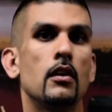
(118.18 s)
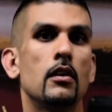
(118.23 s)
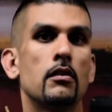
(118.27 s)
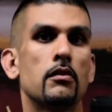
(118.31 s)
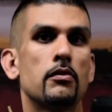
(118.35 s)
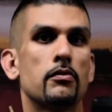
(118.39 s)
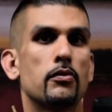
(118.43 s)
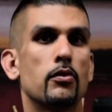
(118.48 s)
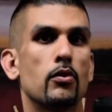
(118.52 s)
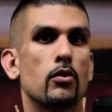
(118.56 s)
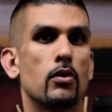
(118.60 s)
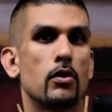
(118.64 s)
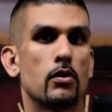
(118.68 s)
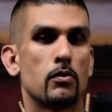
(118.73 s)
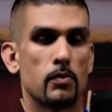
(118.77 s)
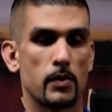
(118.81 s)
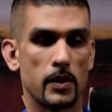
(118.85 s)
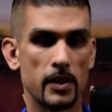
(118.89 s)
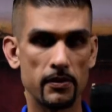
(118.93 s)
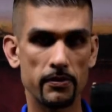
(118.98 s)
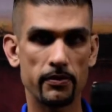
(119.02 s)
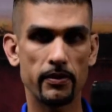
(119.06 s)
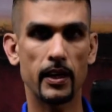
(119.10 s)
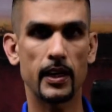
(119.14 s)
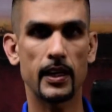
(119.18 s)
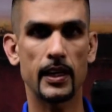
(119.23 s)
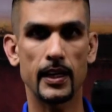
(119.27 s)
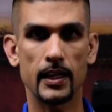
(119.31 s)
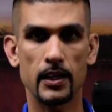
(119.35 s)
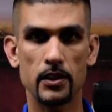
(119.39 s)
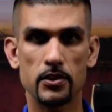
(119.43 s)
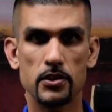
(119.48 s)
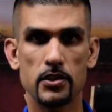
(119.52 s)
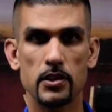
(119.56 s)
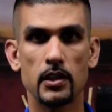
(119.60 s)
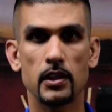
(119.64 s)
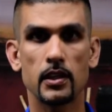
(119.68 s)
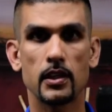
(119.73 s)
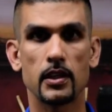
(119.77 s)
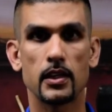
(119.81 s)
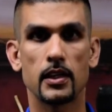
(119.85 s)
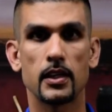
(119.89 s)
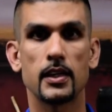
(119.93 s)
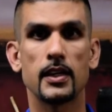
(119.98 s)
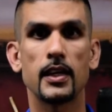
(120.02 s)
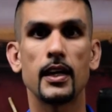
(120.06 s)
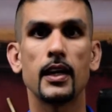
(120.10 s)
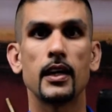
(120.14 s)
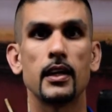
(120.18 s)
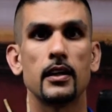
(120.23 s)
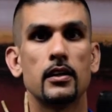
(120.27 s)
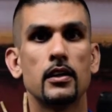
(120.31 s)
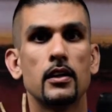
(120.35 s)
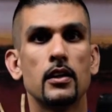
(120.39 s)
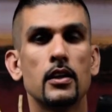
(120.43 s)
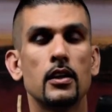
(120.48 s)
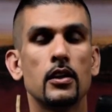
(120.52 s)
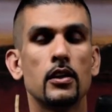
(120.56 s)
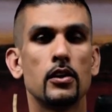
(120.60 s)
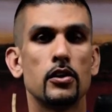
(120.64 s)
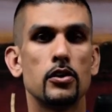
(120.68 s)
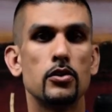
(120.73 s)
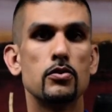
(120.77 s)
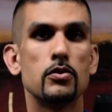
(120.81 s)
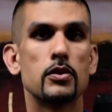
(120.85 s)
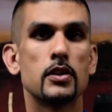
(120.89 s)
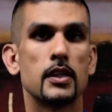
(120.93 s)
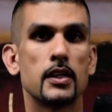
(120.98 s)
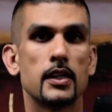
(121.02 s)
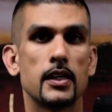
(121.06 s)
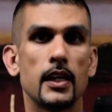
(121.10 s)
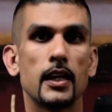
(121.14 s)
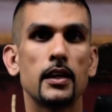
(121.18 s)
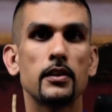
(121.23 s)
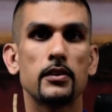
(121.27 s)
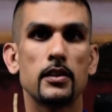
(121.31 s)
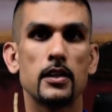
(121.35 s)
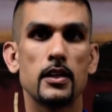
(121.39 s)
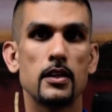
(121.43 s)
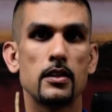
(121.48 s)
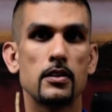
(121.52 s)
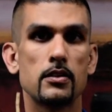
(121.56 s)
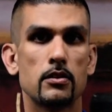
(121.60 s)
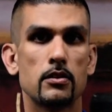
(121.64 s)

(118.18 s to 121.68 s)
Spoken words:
for refinancing. And again, you can get these